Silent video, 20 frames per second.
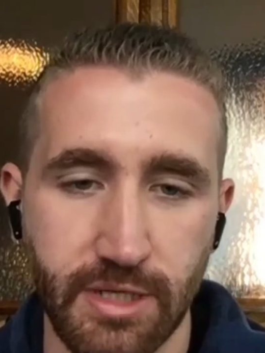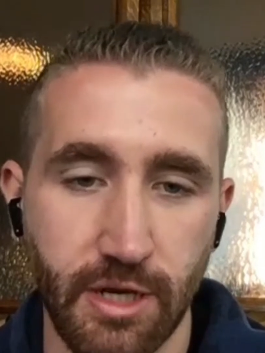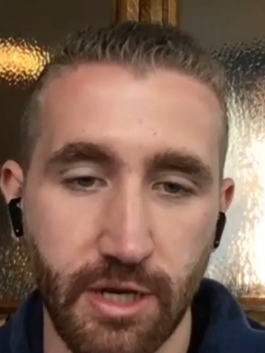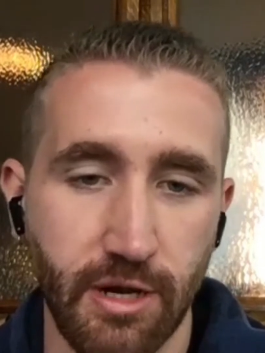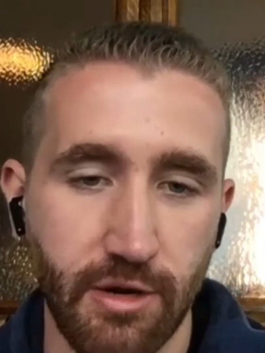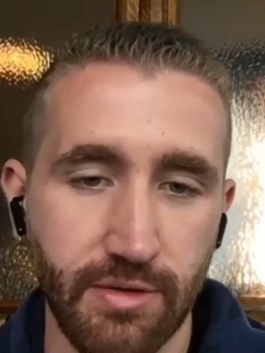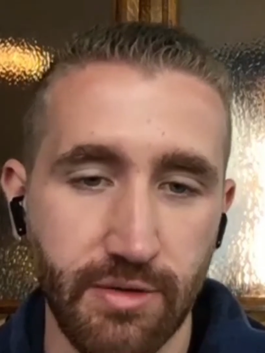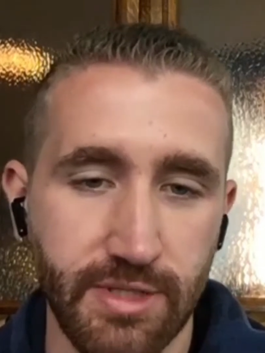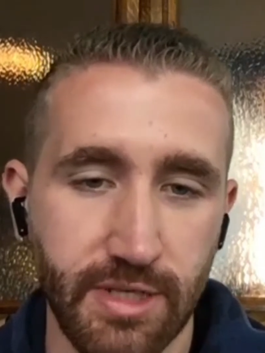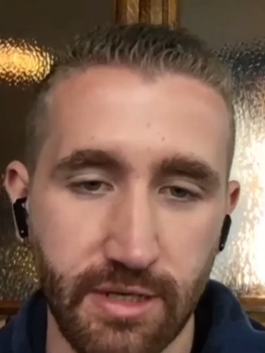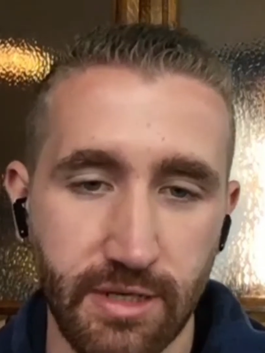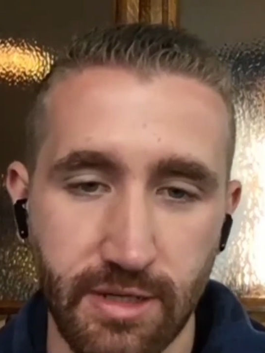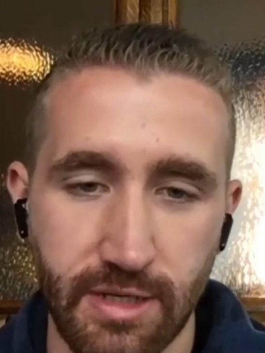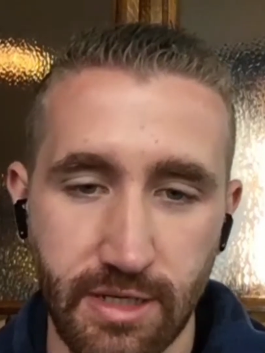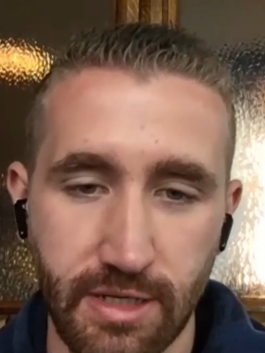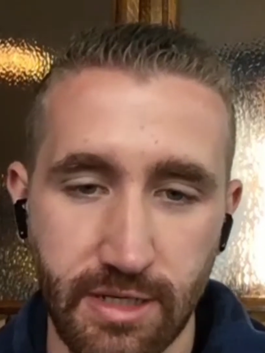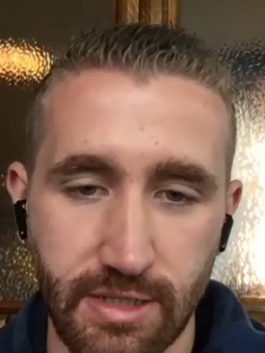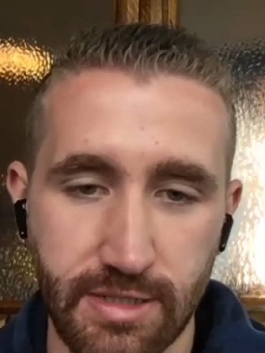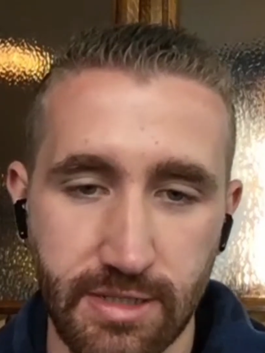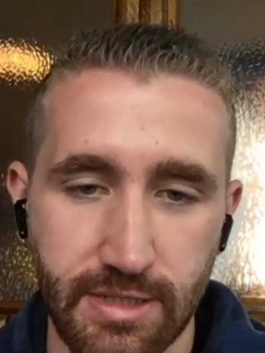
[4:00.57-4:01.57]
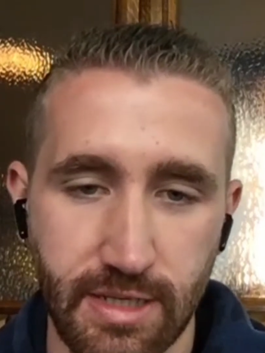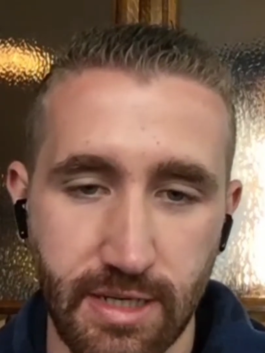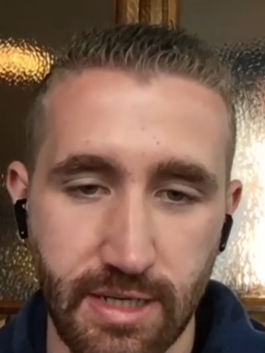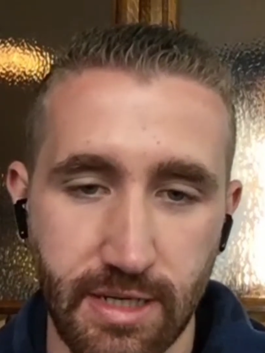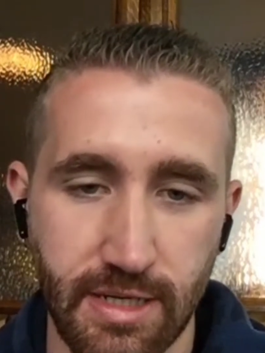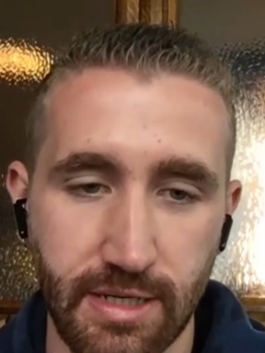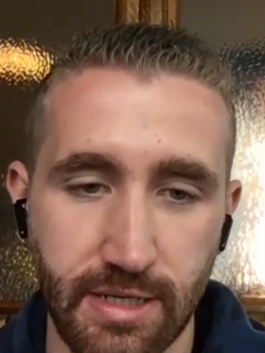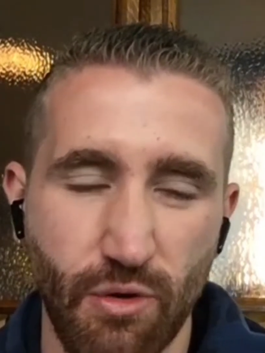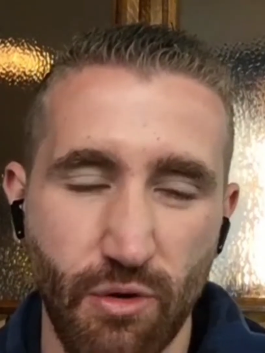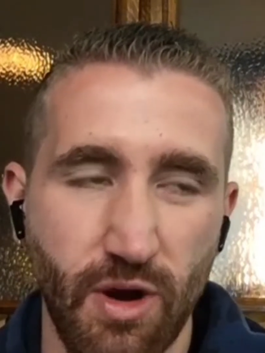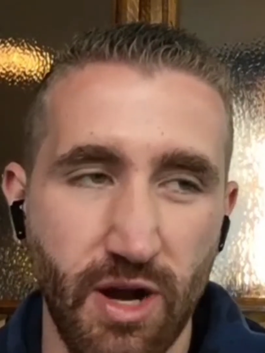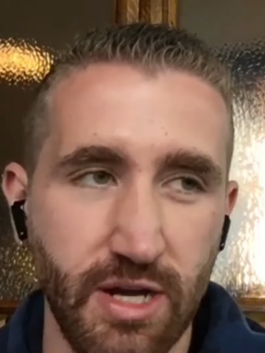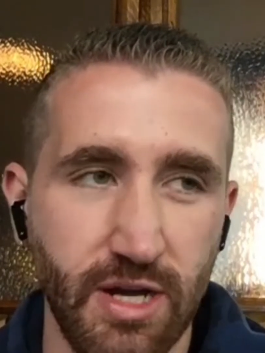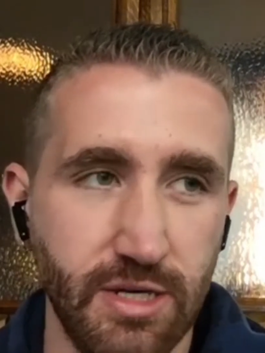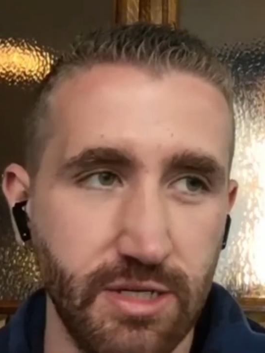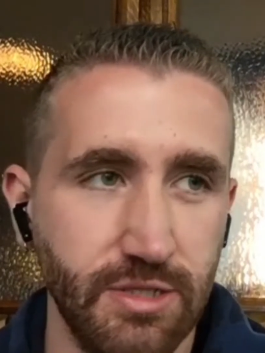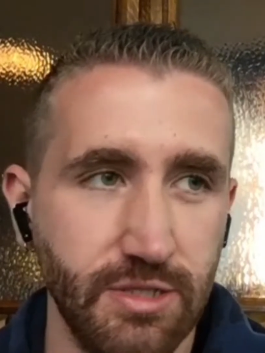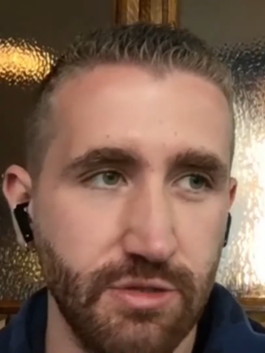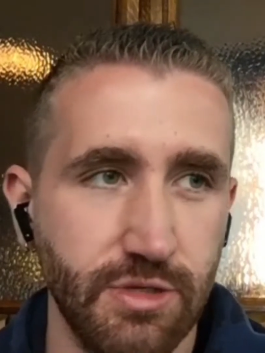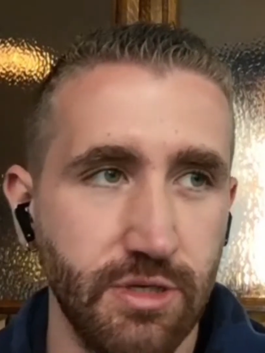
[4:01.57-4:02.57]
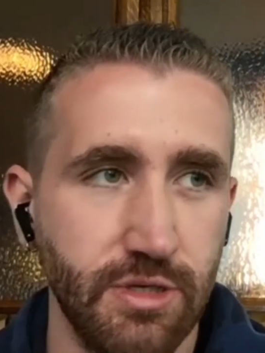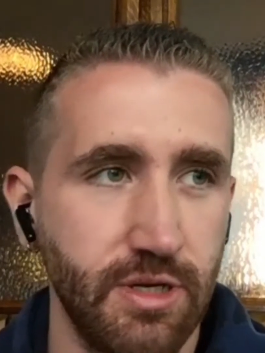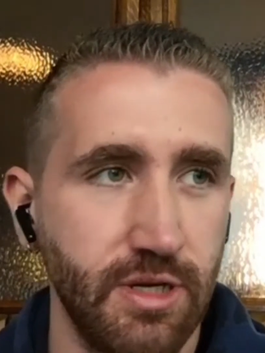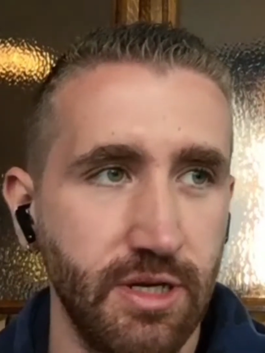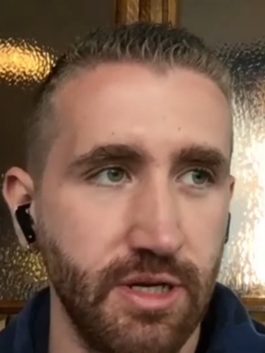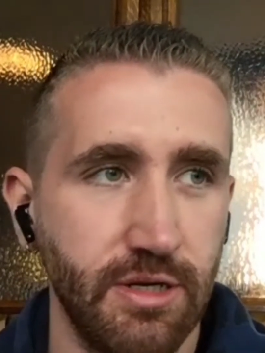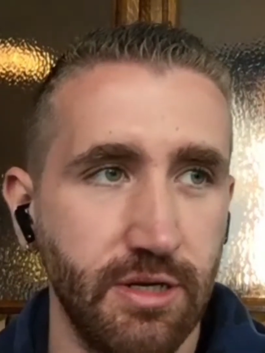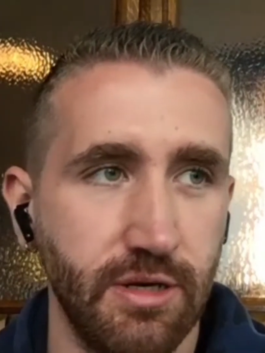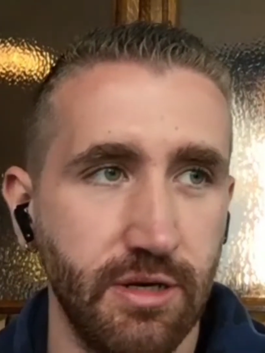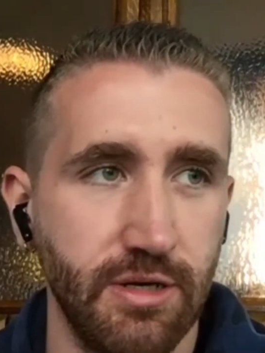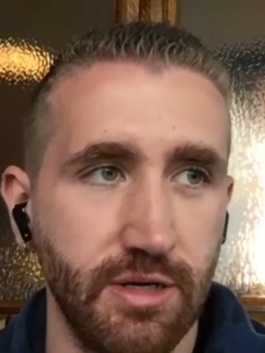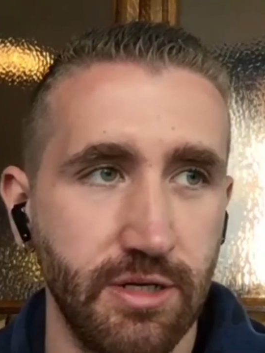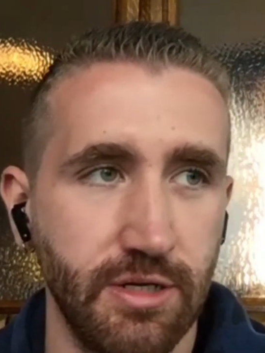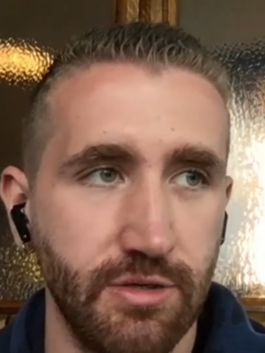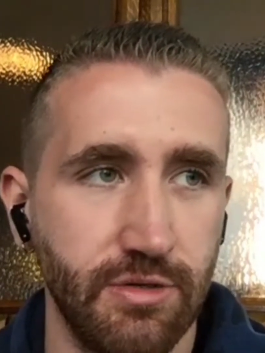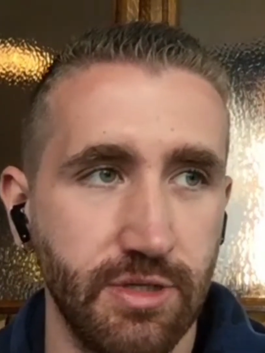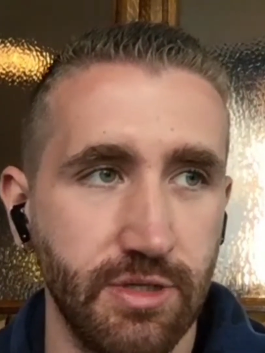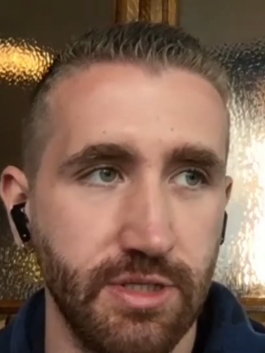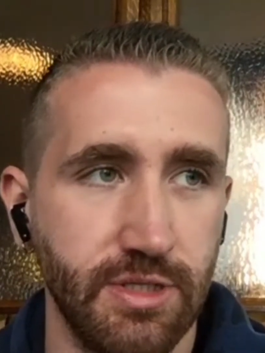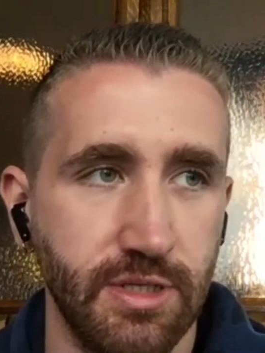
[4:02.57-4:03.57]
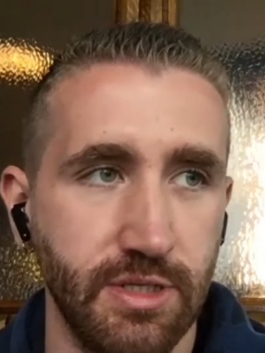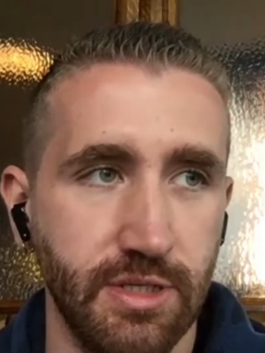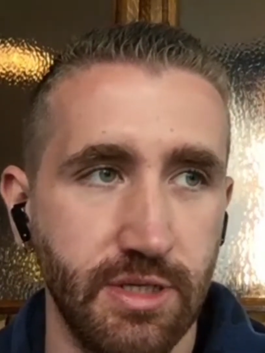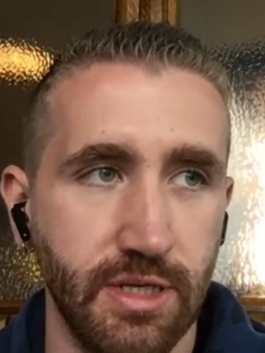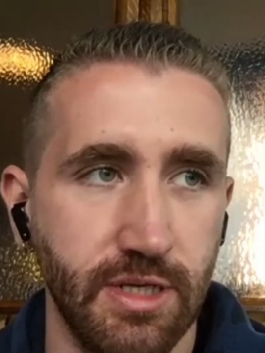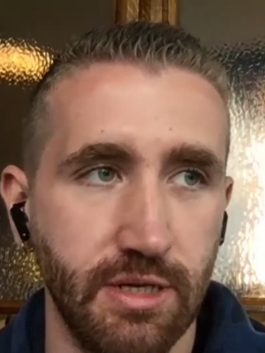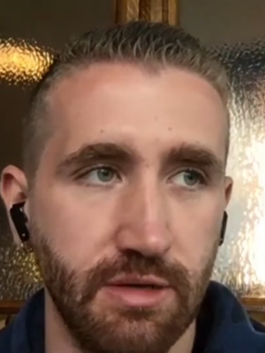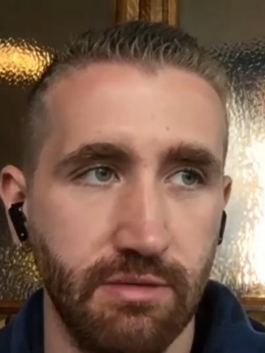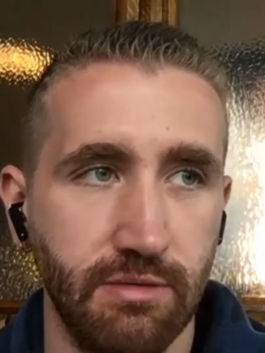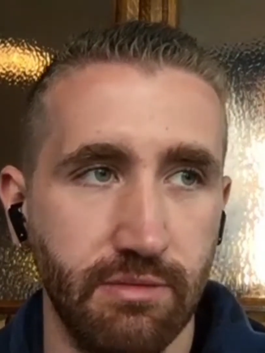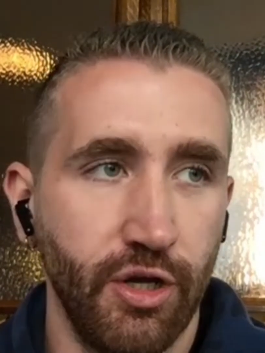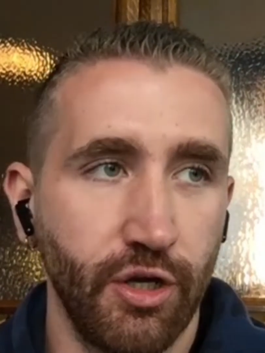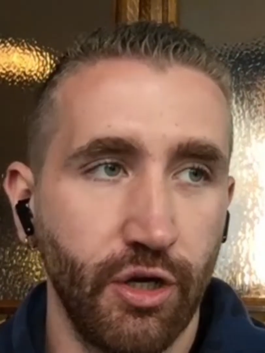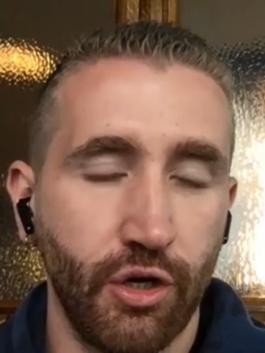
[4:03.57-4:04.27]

and a hotel that he designed. I'm quite interested in